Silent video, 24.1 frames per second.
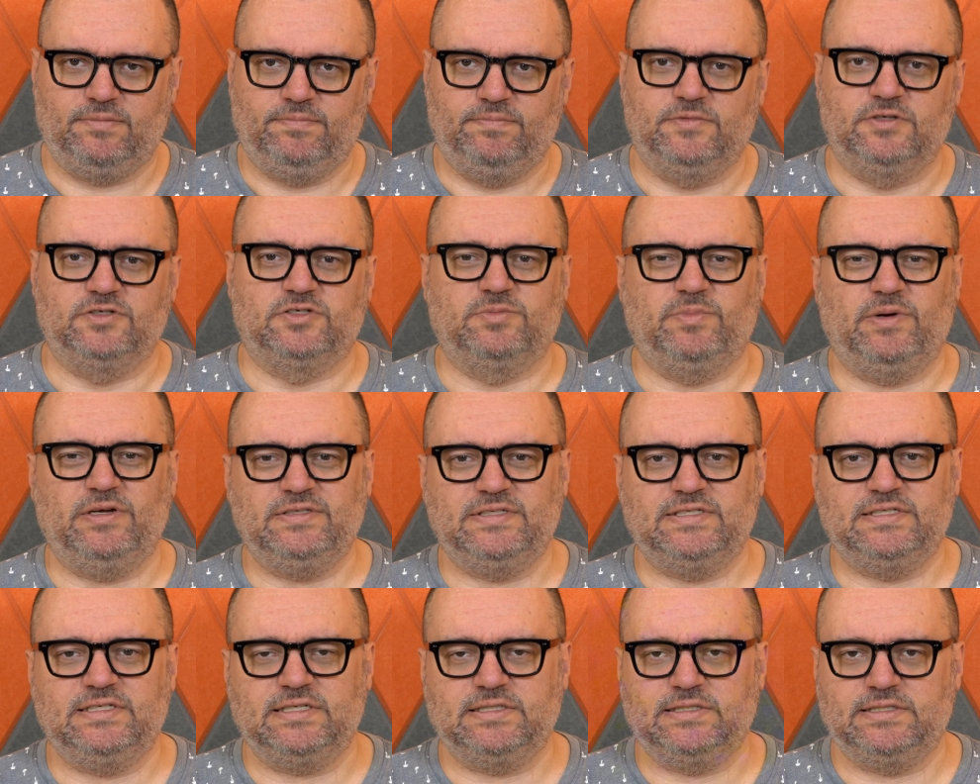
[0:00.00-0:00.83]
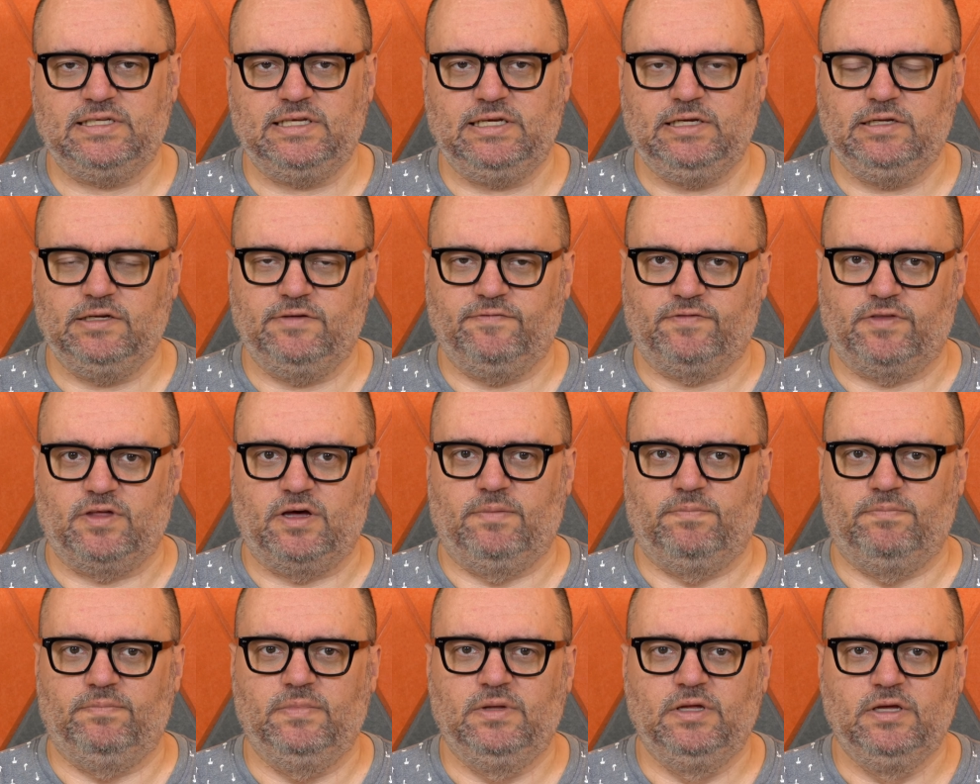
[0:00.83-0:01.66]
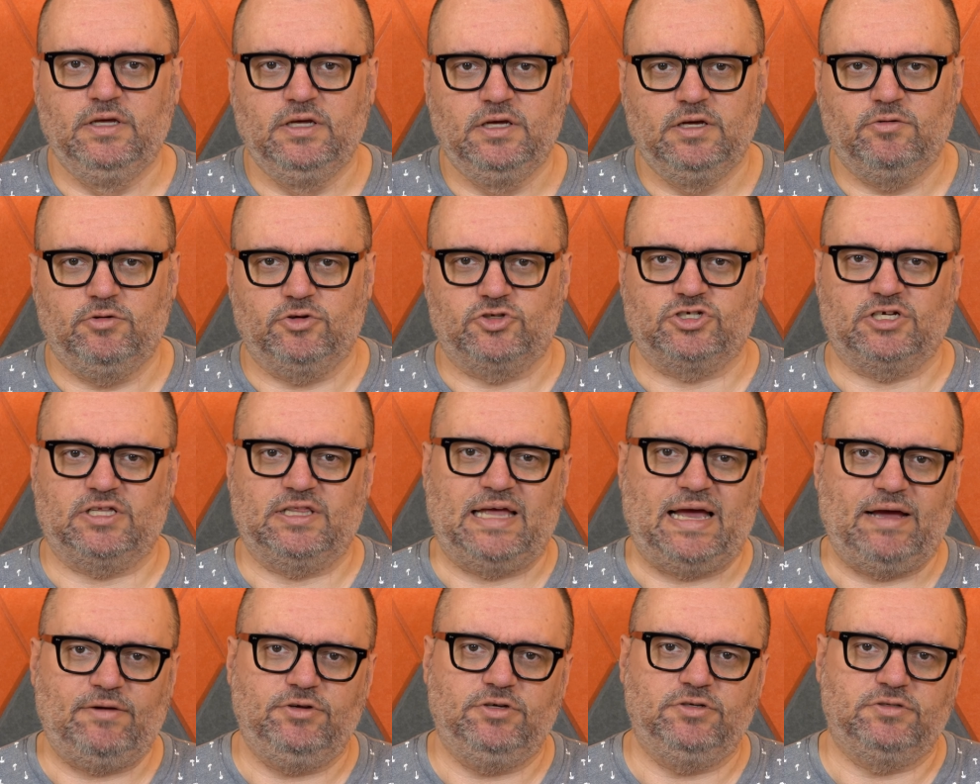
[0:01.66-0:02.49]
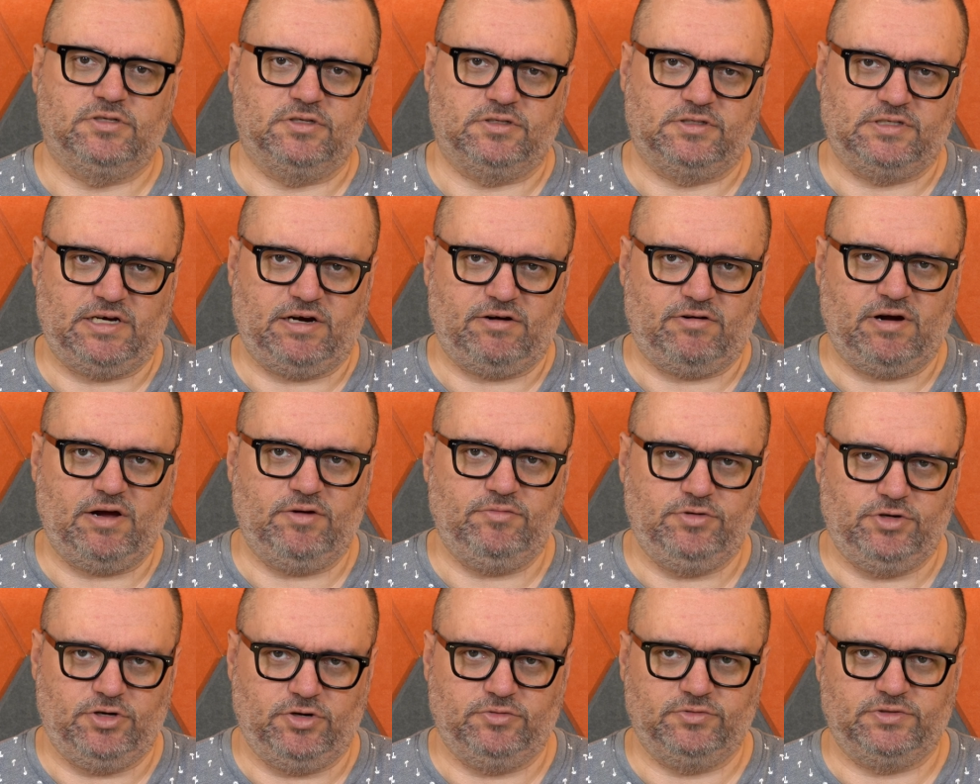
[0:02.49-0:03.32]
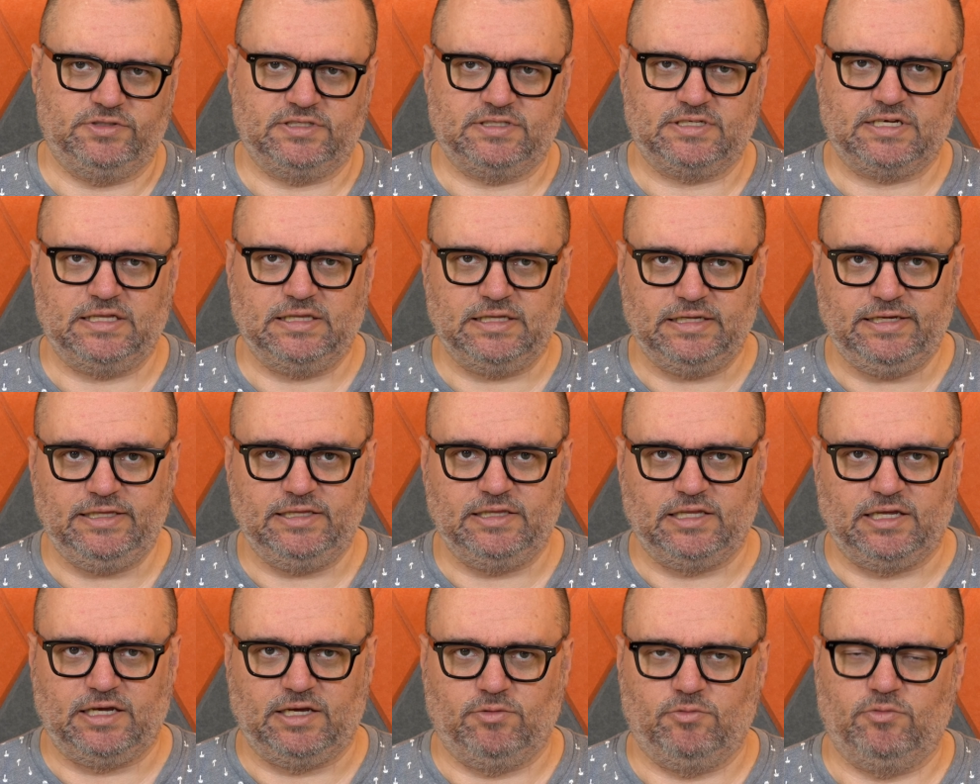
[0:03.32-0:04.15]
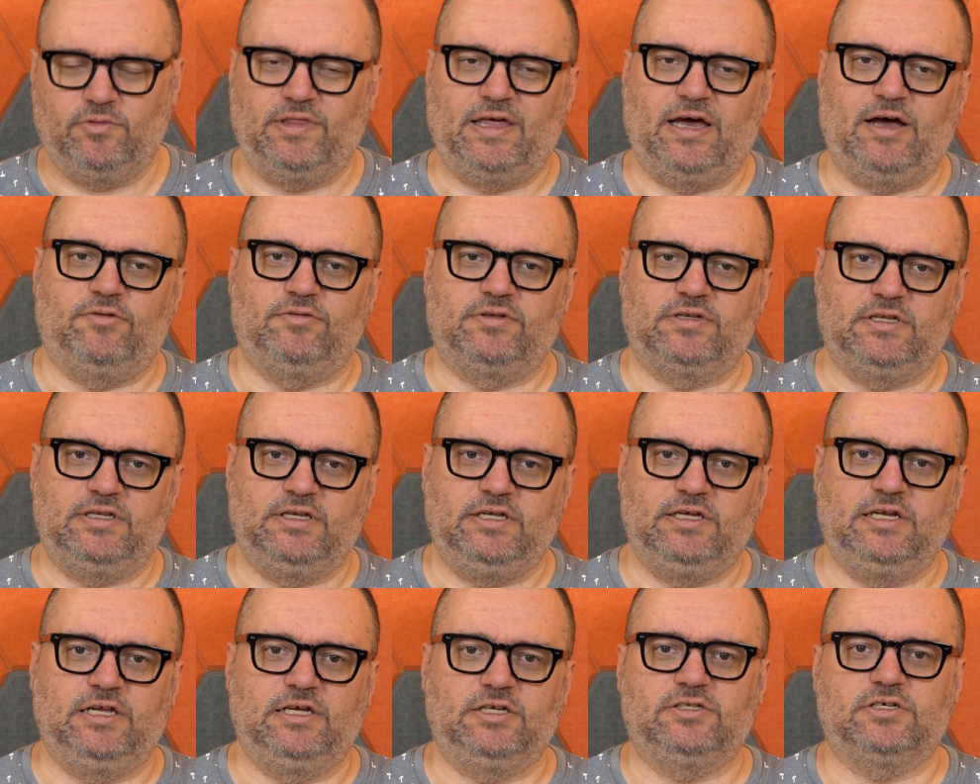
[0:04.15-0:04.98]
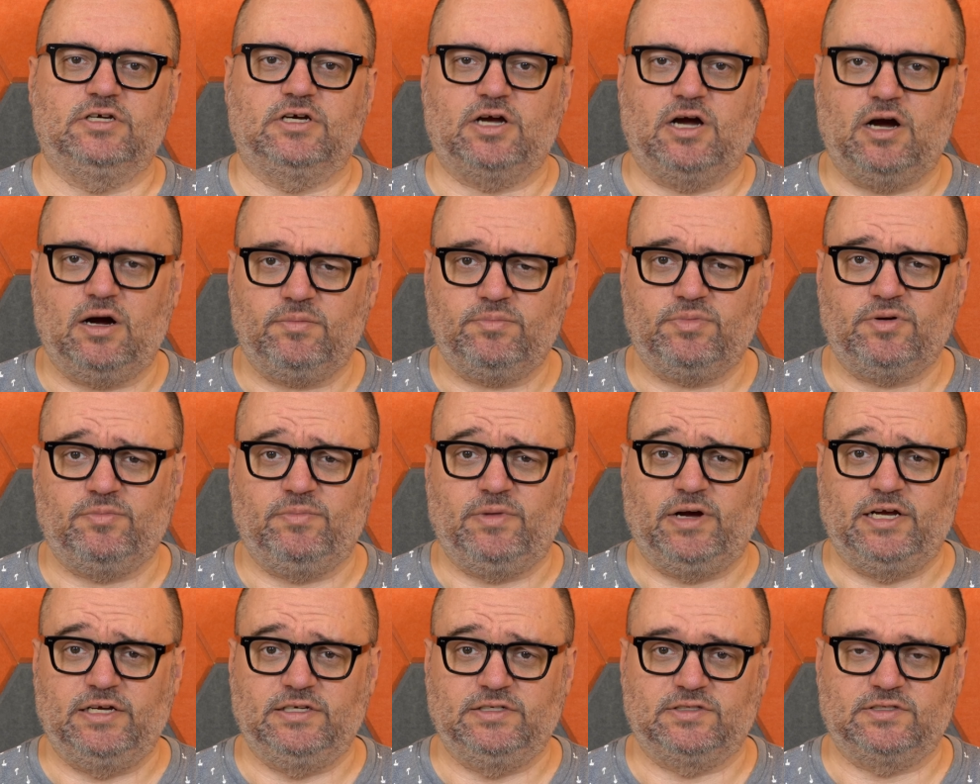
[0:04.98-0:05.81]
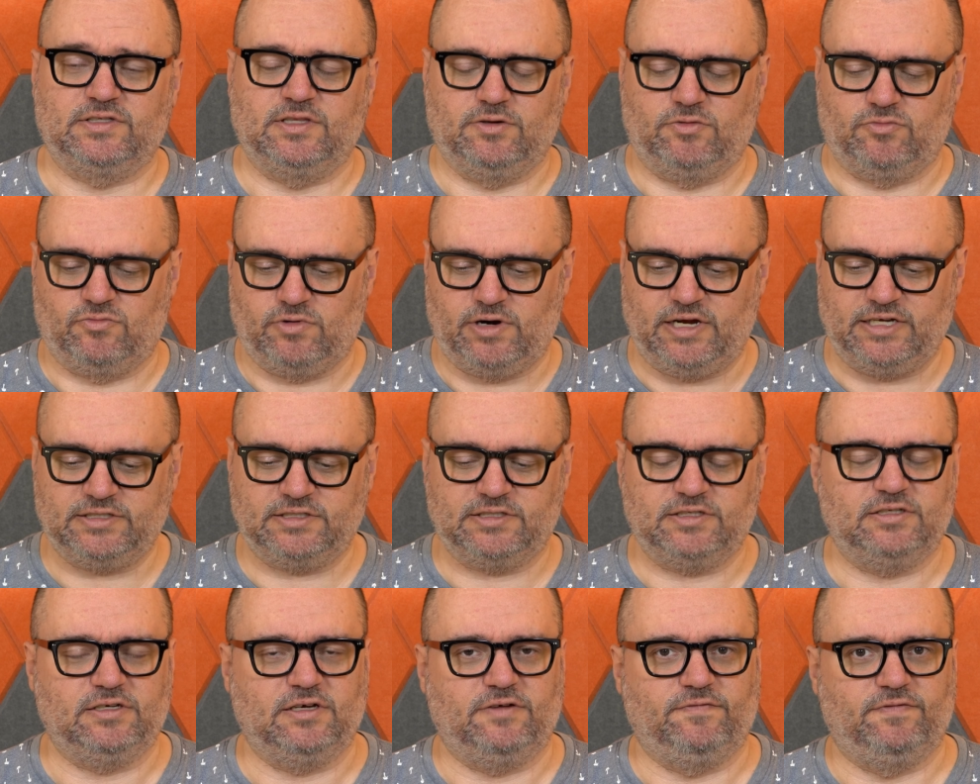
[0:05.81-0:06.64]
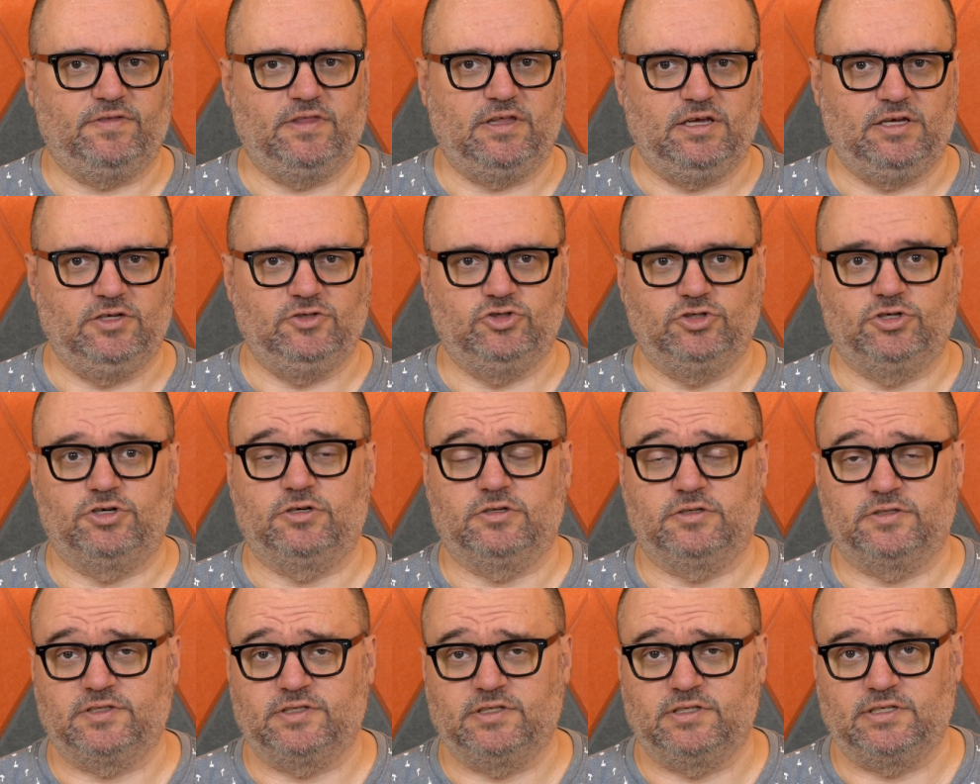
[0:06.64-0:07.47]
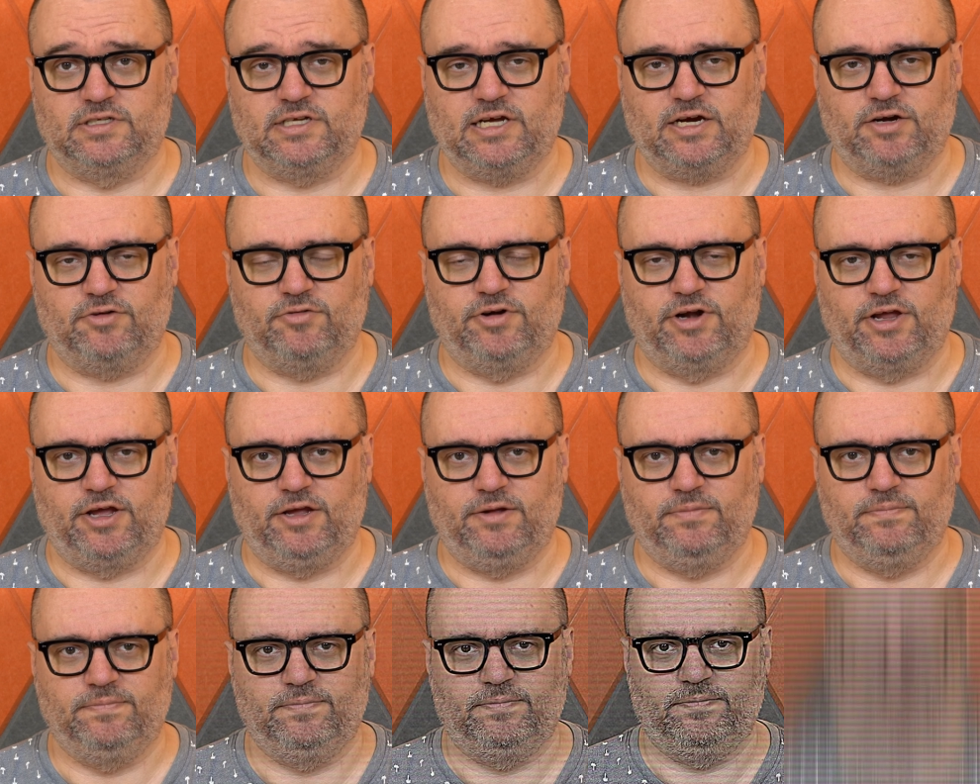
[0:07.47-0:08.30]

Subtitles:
There's about 16 of them, which allow you to tear out notes cleanly without needing to compromise the rest of the journal's integrity.